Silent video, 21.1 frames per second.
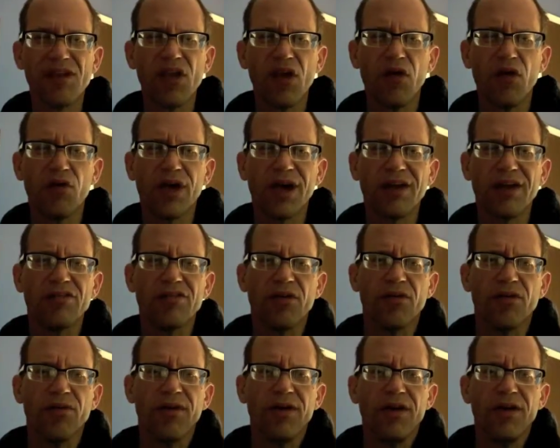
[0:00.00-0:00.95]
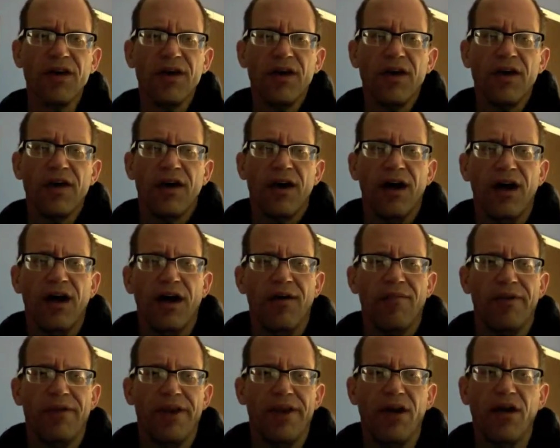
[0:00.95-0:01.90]
Okay, so
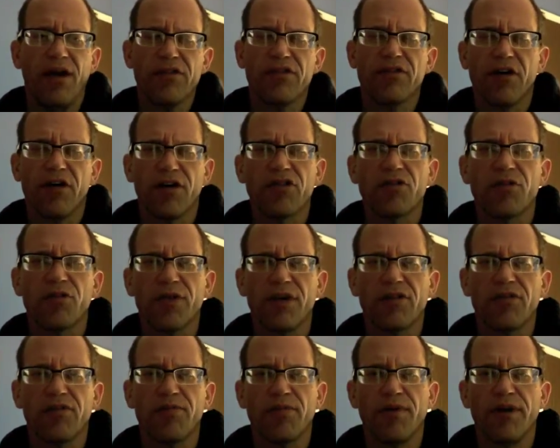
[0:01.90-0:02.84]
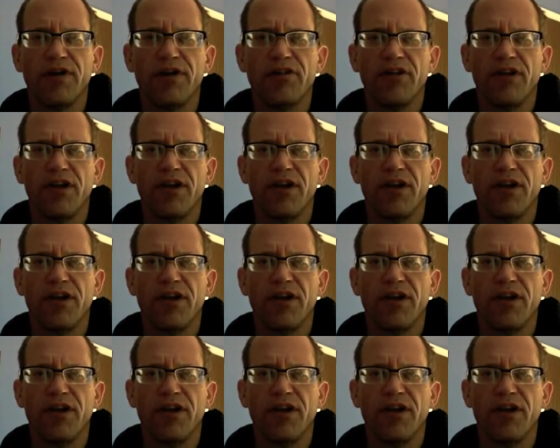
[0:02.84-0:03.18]
it all starts with inspiration,